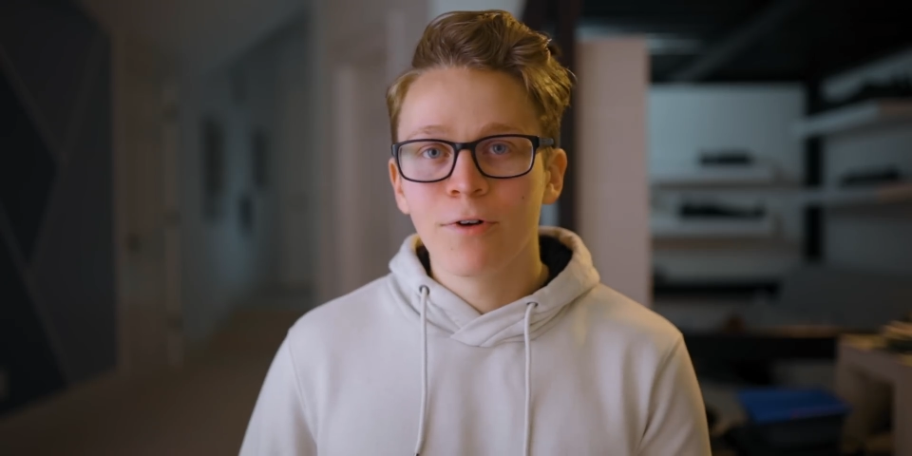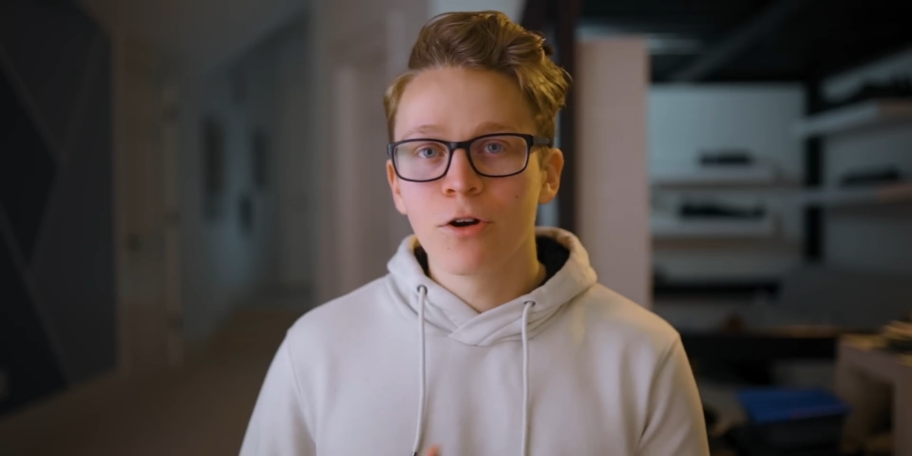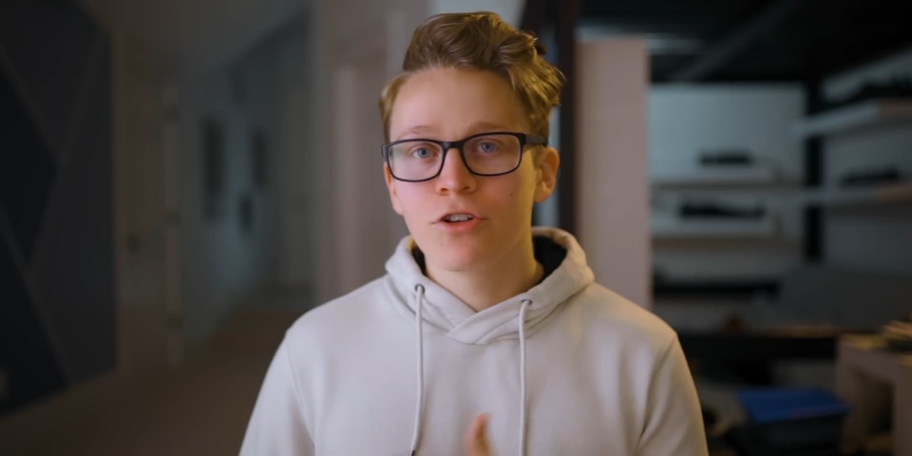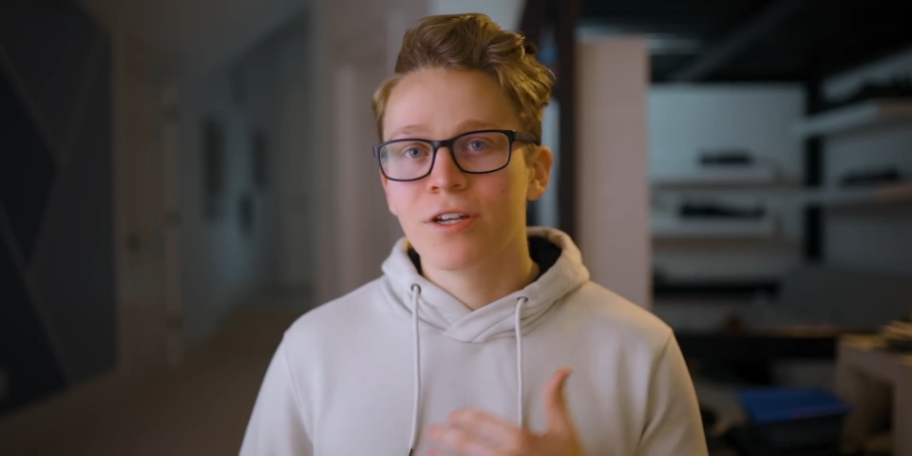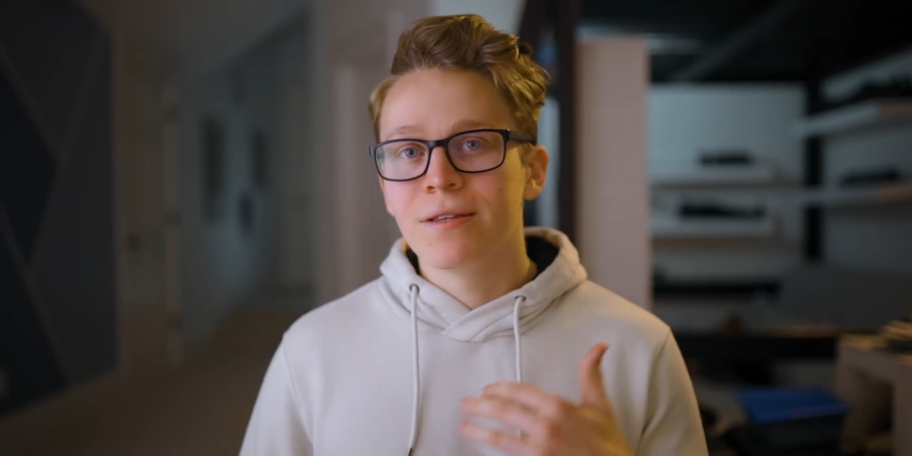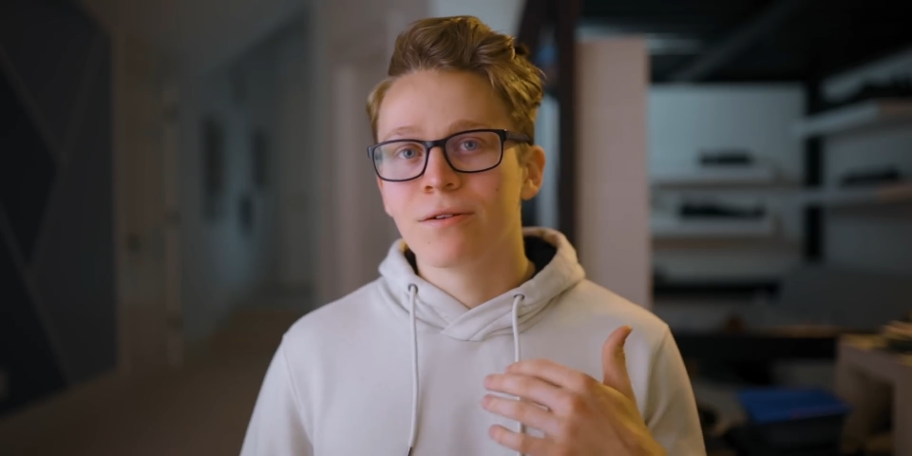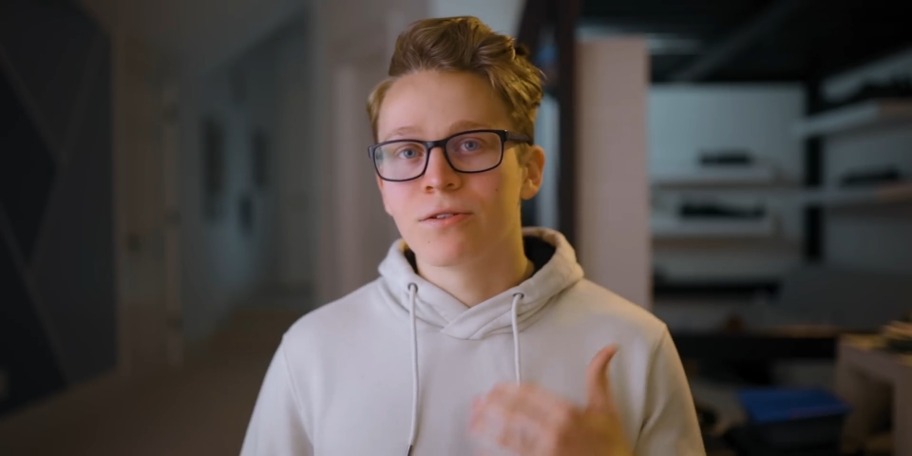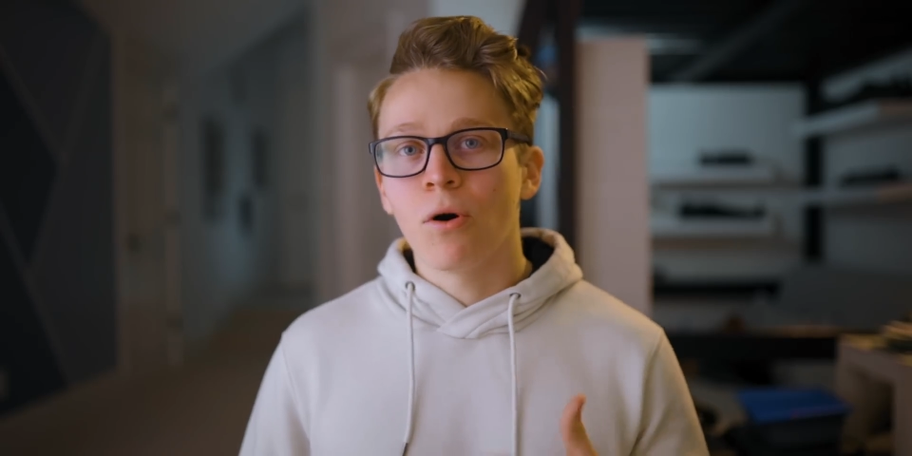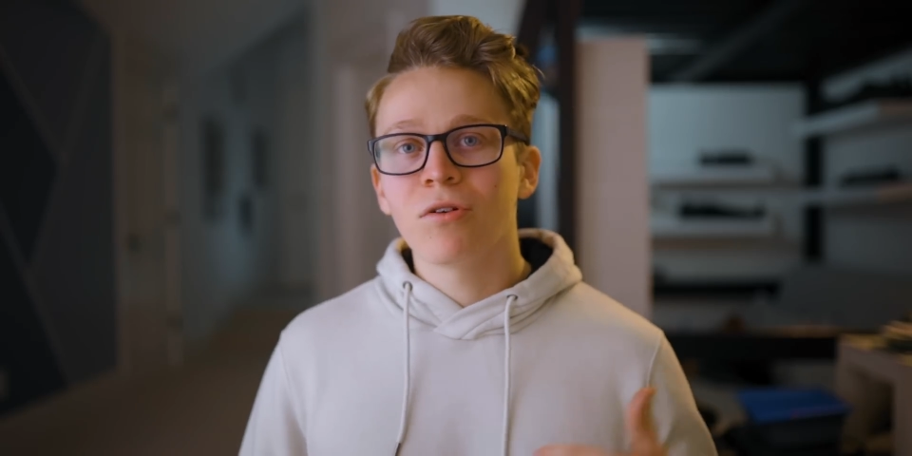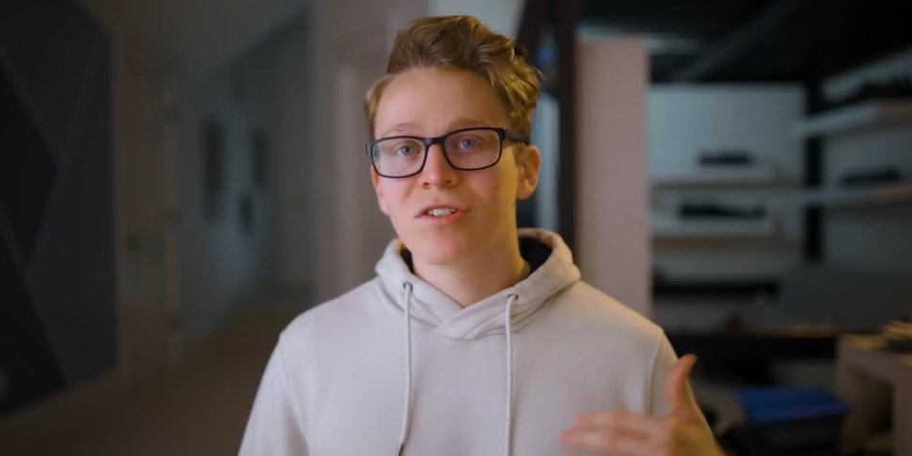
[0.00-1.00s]
function,
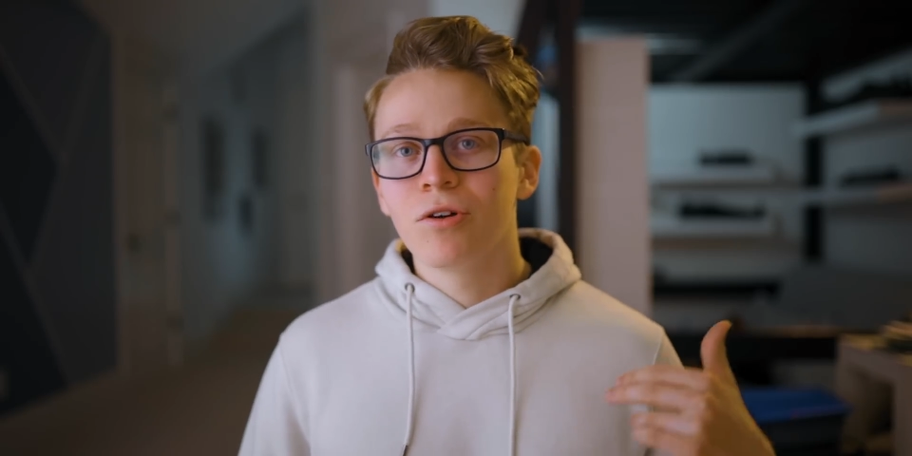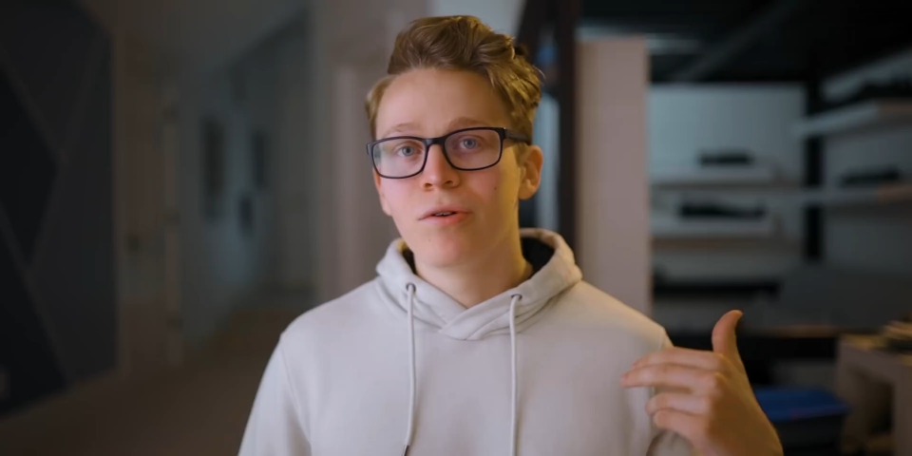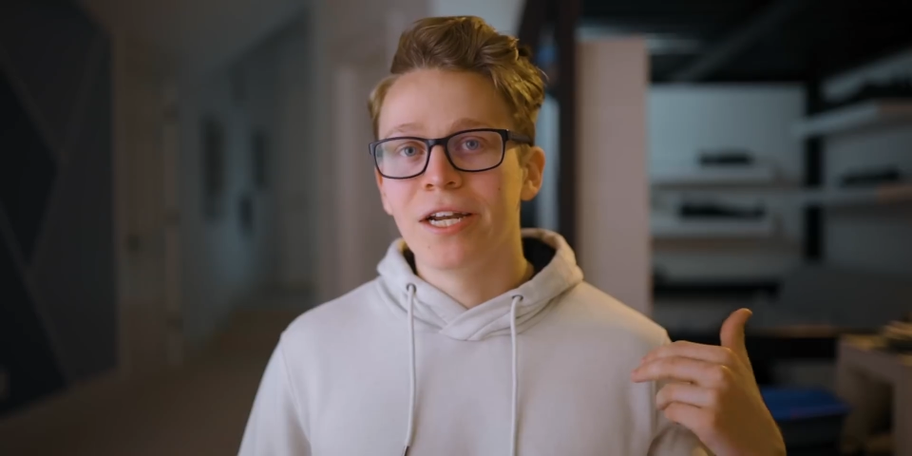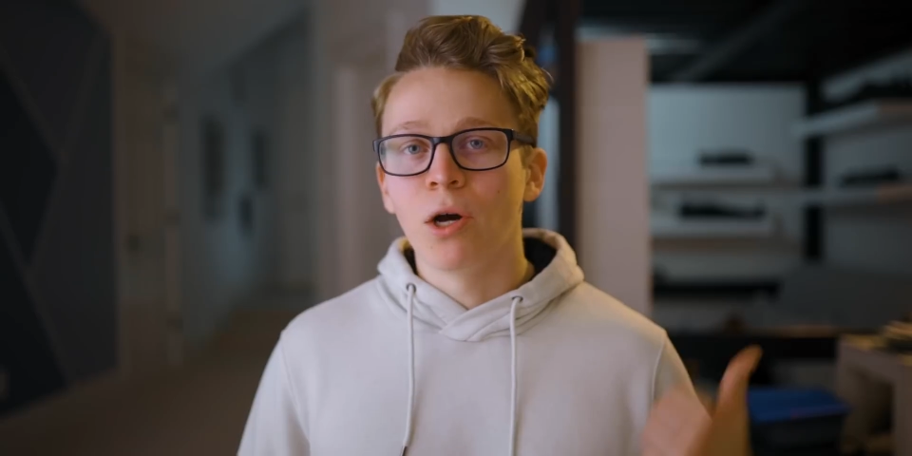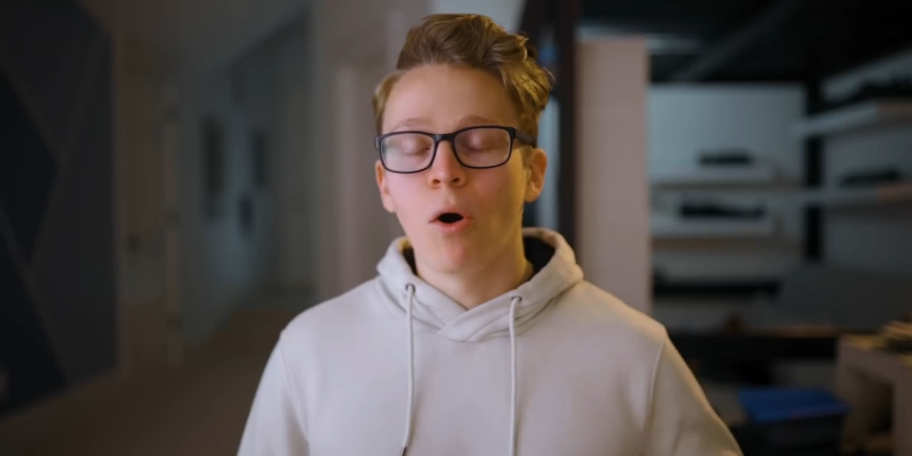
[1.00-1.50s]
there's also an